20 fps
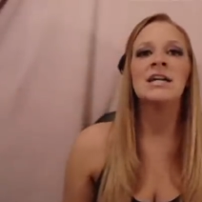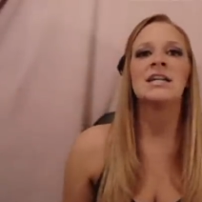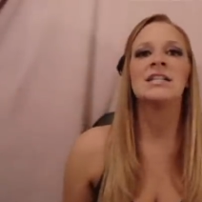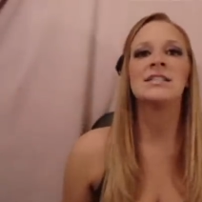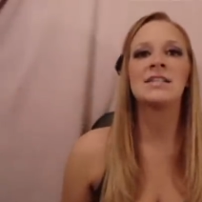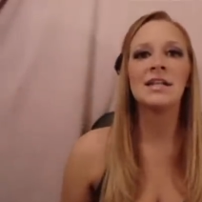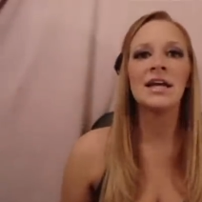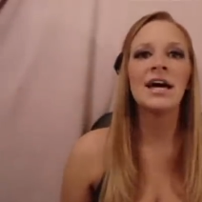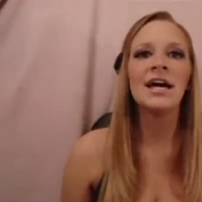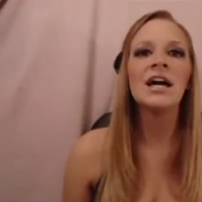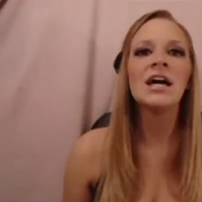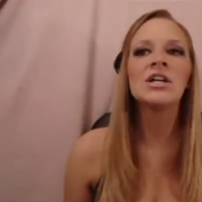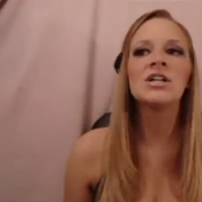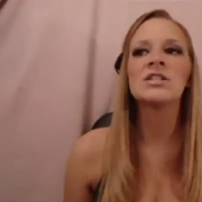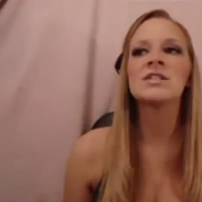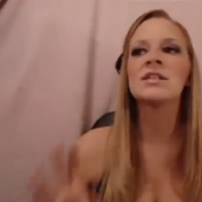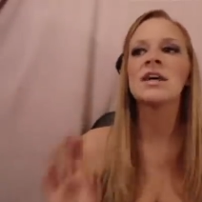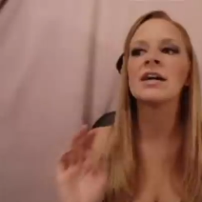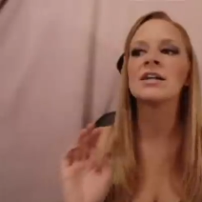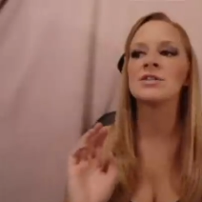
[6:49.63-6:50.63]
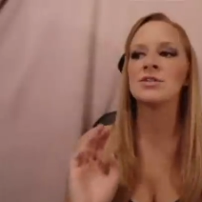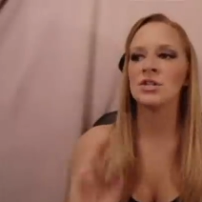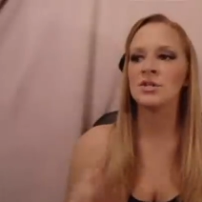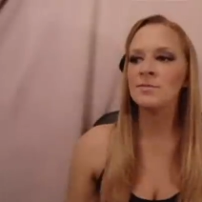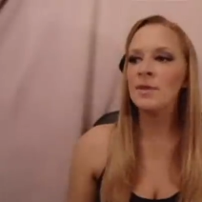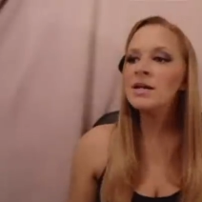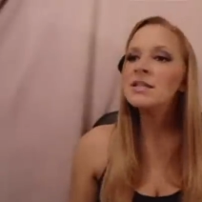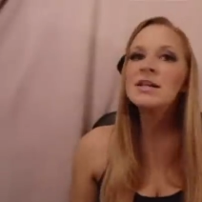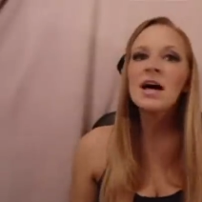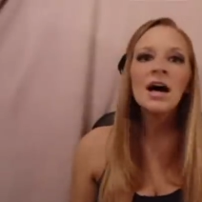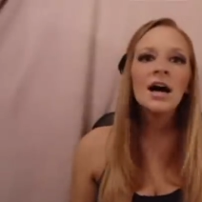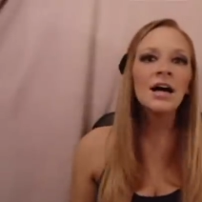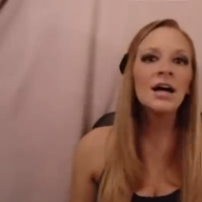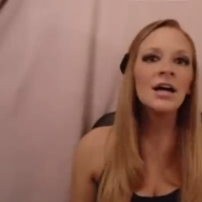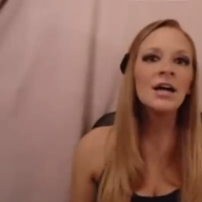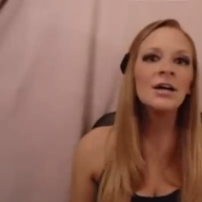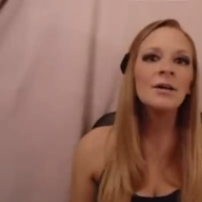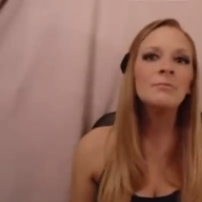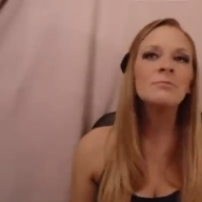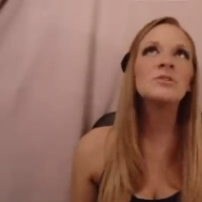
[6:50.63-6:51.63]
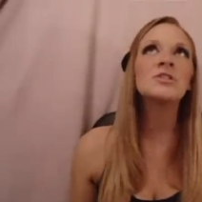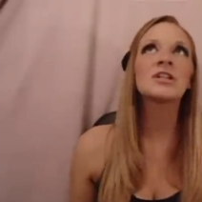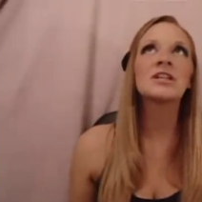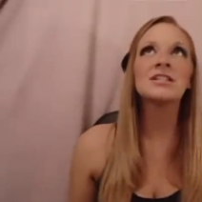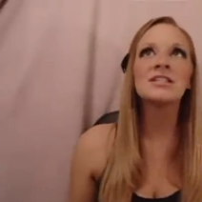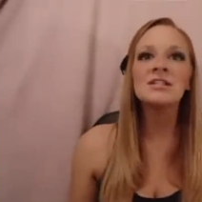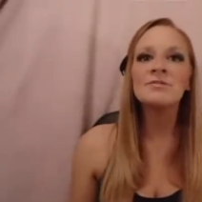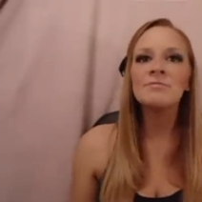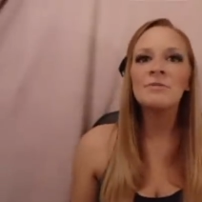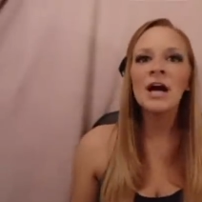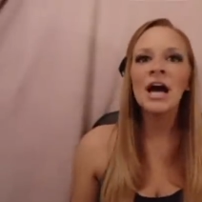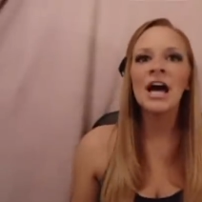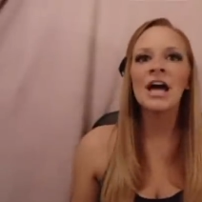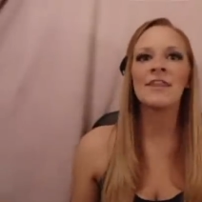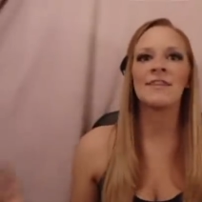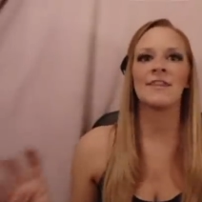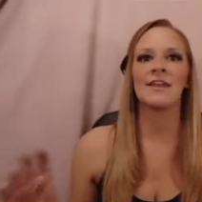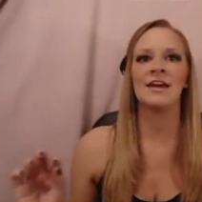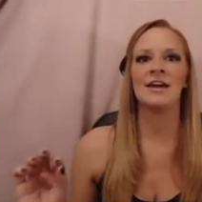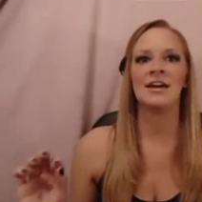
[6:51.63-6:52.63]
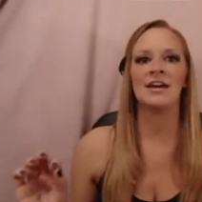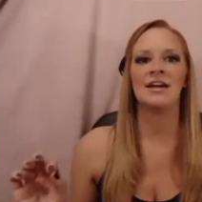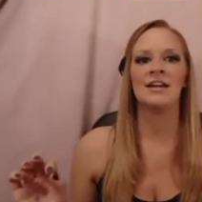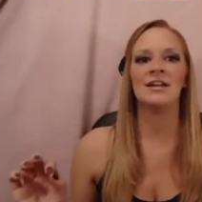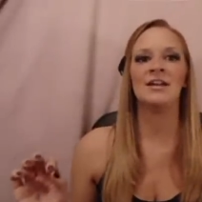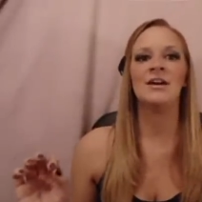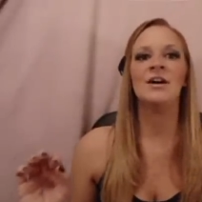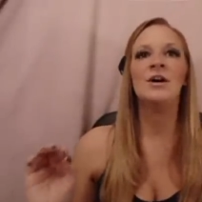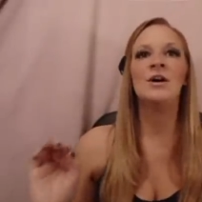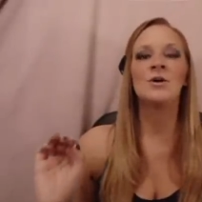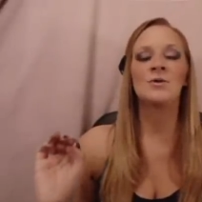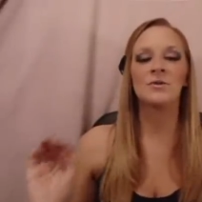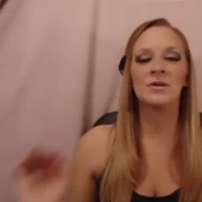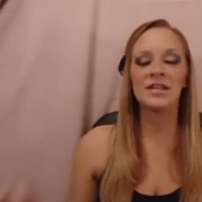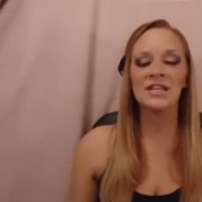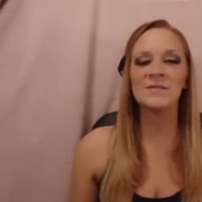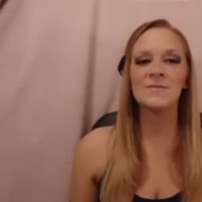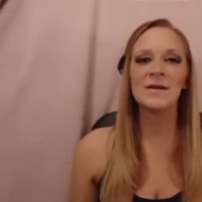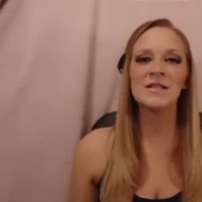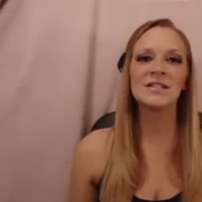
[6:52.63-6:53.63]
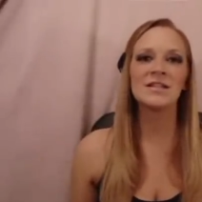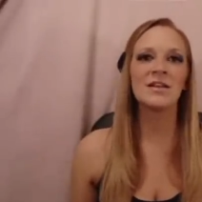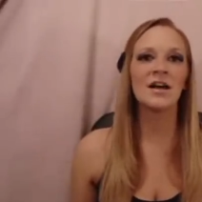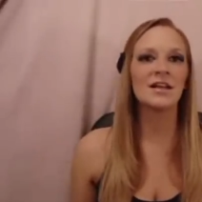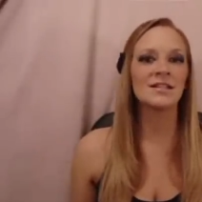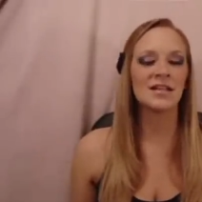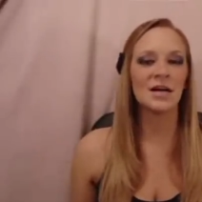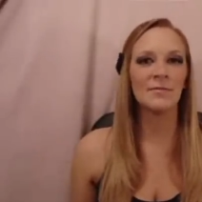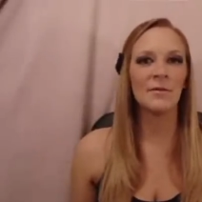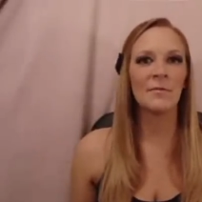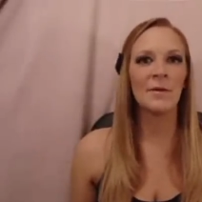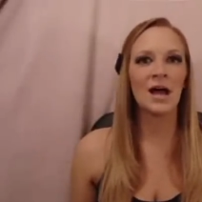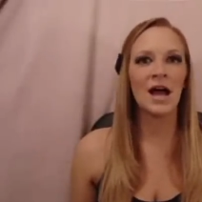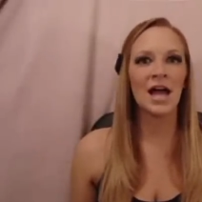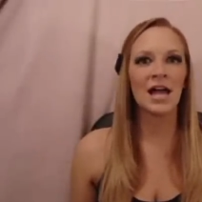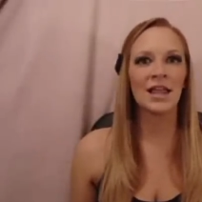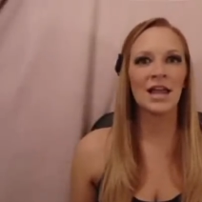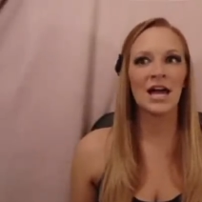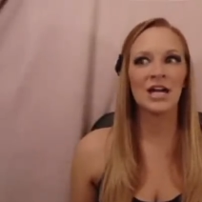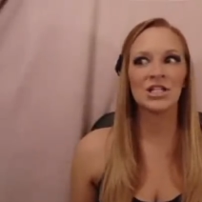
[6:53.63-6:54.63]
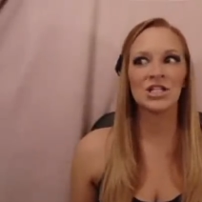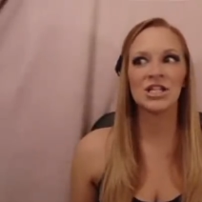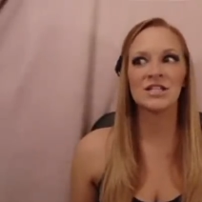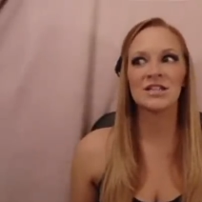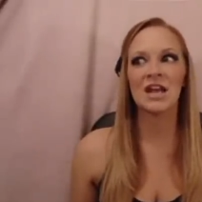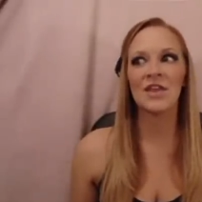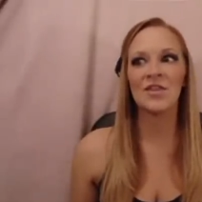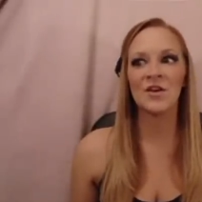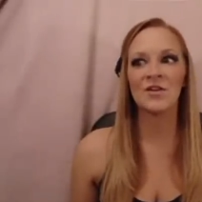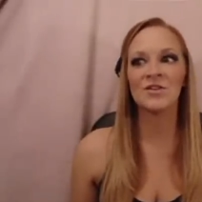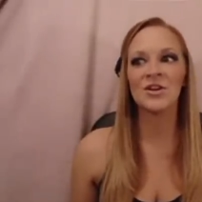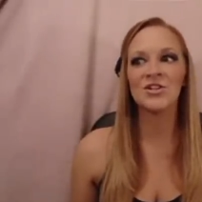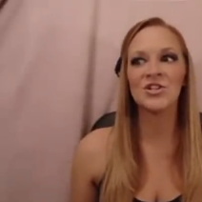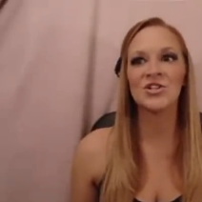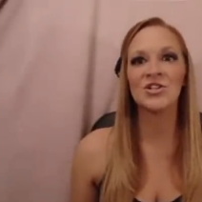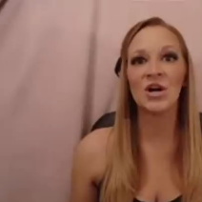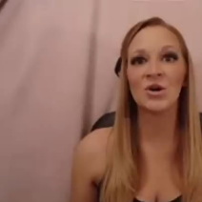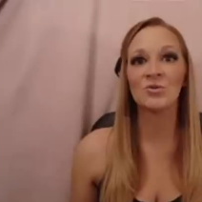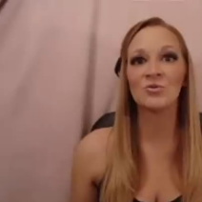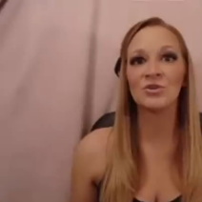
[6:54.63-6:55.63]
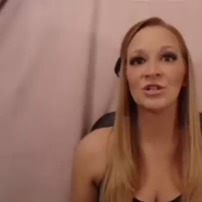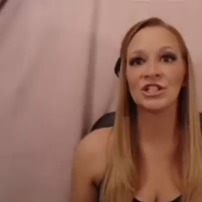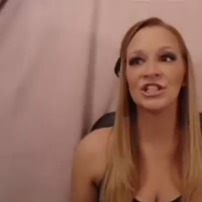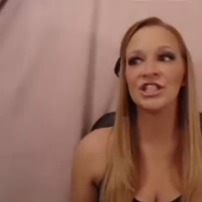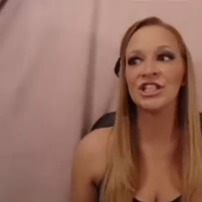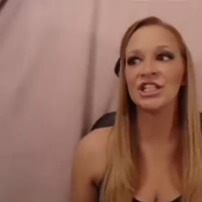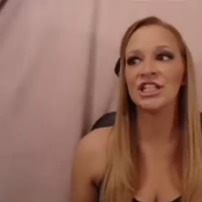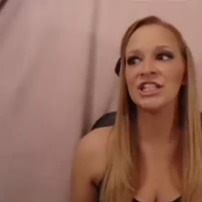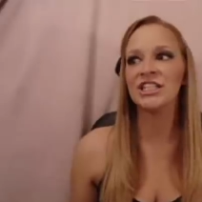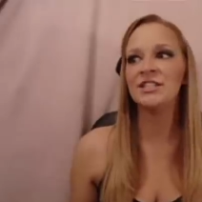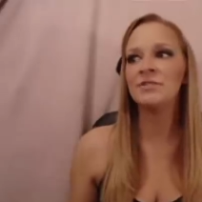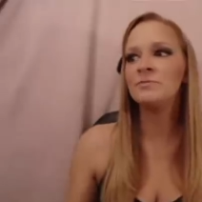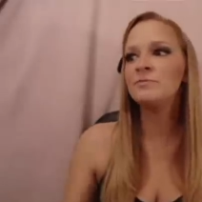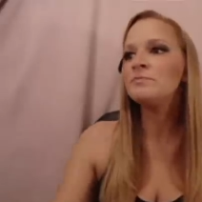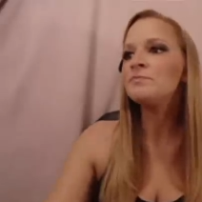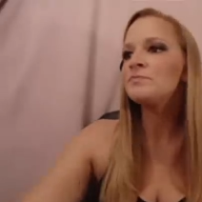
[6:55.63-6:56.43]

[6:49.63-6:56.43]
And today, I just like took my time, took a deep breath, and really spent a lot of time on my eyelashes. And I think they turned out really good.